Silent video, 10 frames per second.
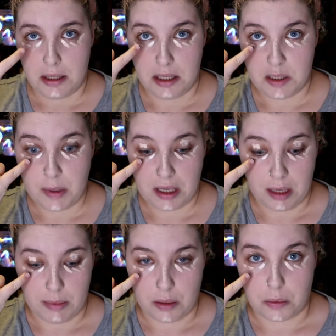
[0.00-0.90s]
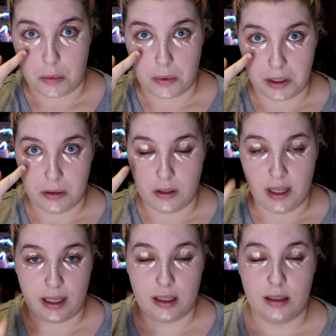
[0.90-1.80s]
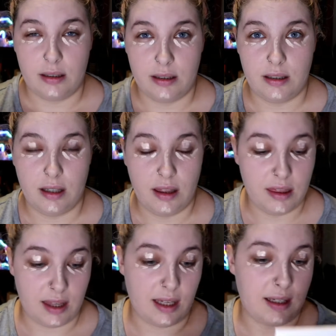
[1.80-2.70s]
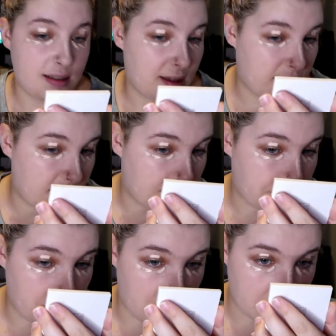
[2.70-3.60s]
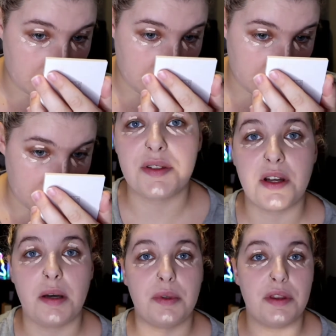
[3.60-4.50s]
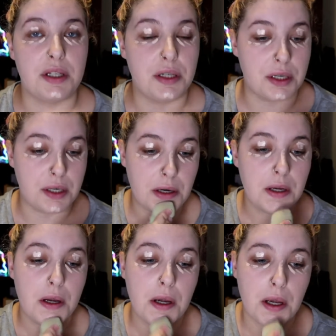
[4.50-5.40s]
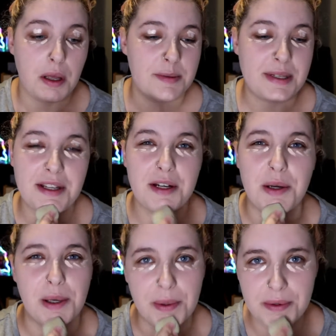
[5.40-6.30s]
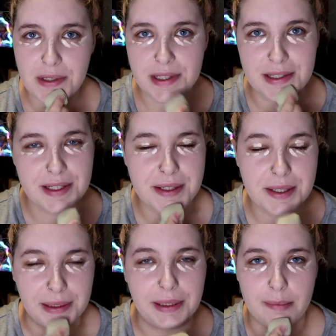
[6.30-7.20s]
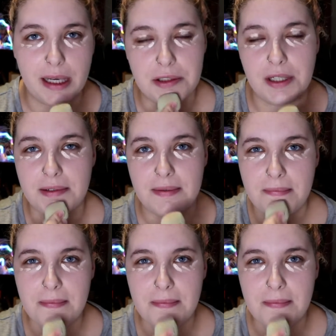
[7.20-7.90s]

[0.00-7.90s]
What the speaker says: This bit came out real like thick. It's a thick product. Start with the, I was about to say nose. This is clearly my chin.